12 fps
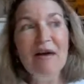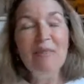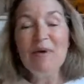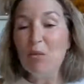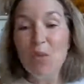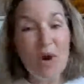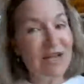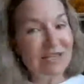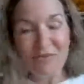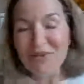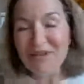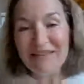It
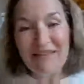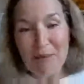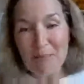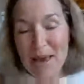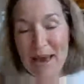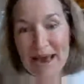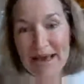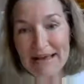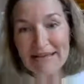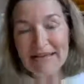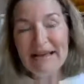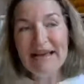wasn't really that bad.